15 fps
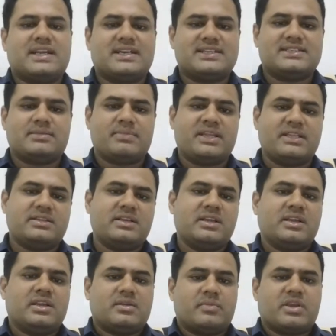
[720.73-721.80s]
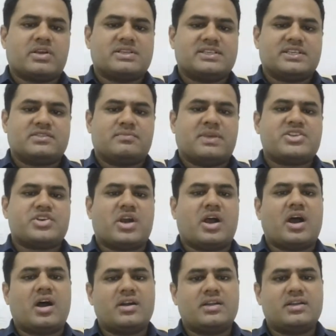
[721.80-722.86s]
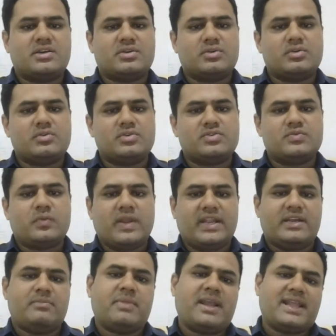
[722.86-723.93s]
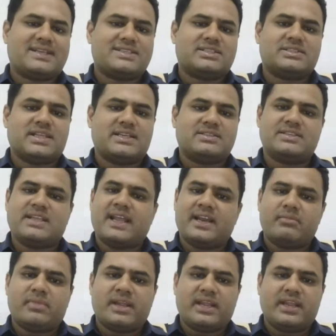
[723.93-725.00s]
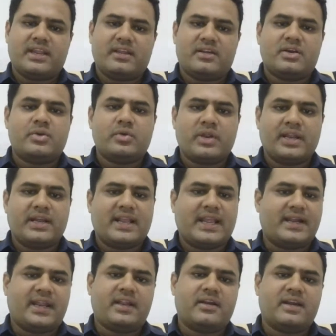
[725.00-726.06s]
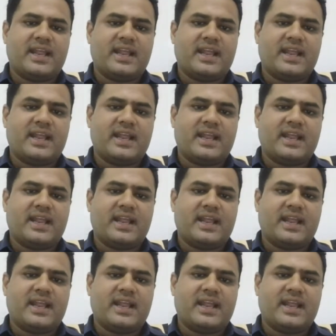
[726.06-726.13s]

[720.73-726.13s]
That is a myth, because it's much harder to lose weight by exercise than by doing dieting.